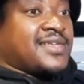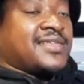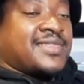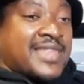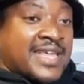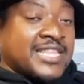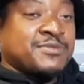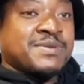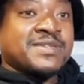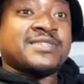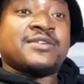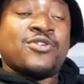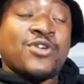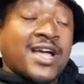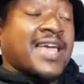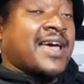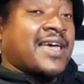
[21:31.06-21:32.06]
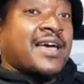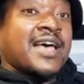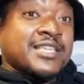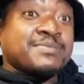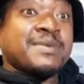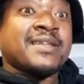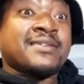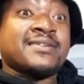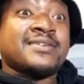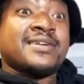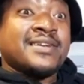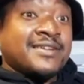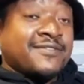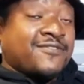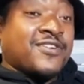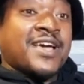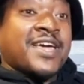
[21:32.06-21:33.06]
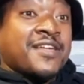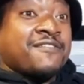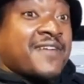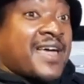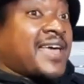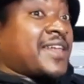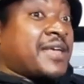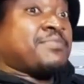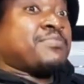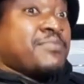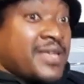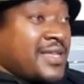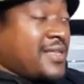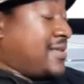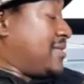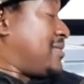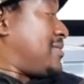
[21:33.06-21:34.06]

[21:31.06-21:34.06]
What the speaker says: Then this person says, your husband, forget a fly, rape me.